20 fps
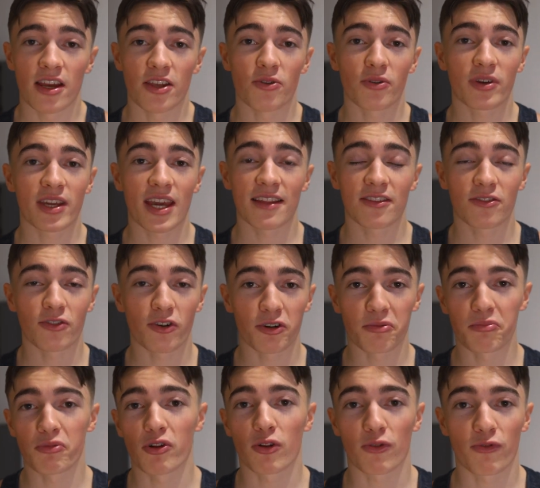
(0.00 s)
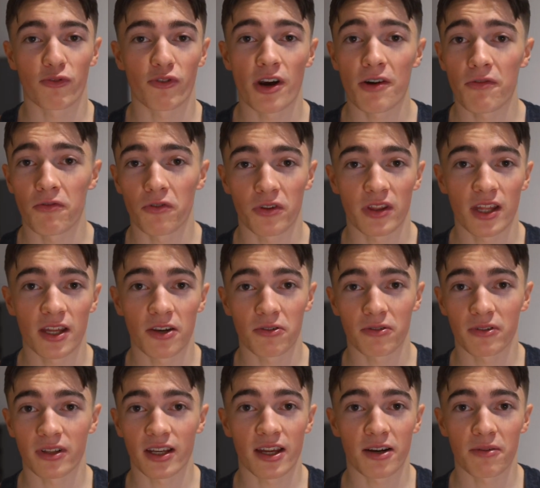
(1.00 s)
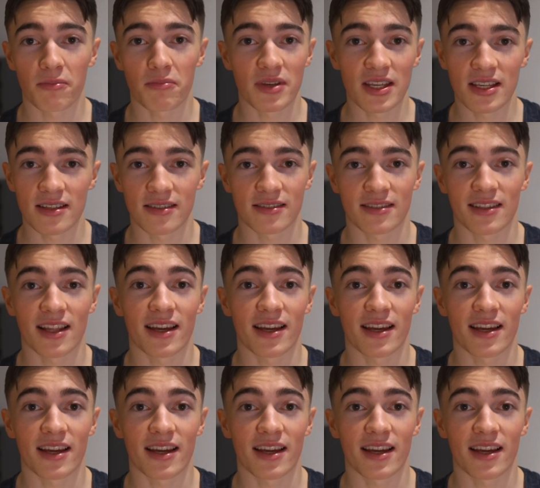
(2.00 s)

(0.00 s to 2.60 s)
you can't dirty bulk forever, then you'll get a beast.